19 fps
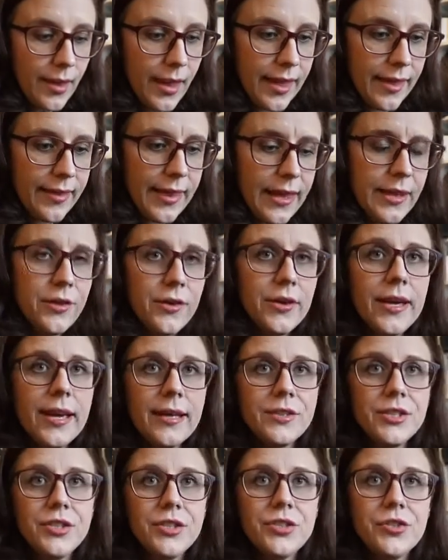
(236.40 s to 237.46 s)
and then you
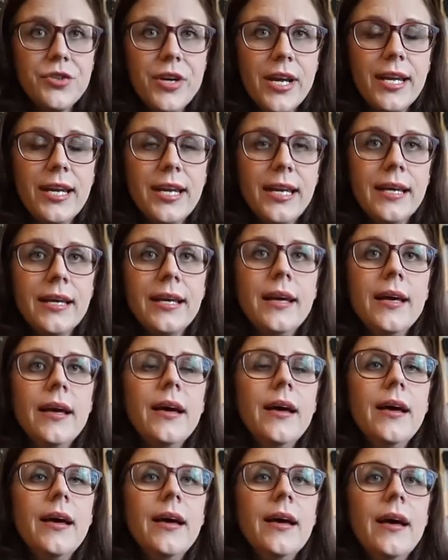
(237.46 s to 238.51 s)
get a training
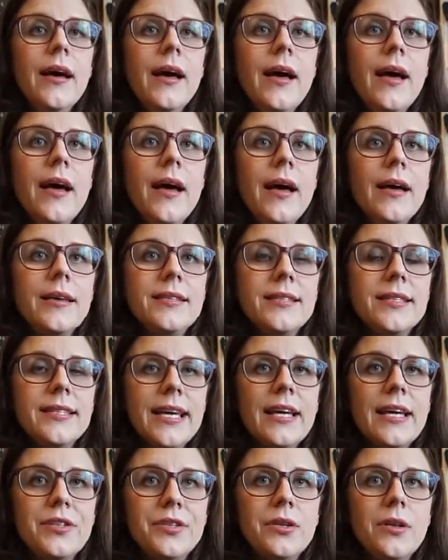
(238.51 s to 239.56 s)
uh,
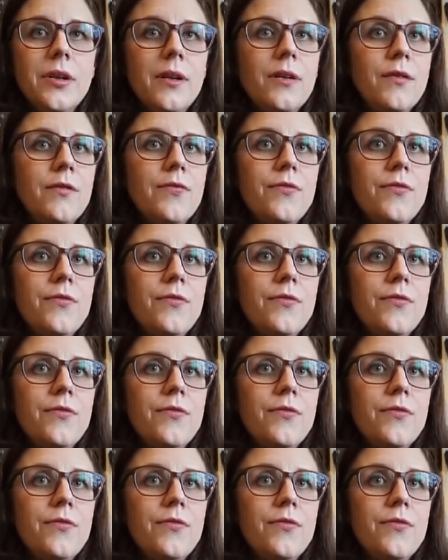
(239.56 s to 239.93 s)
schedule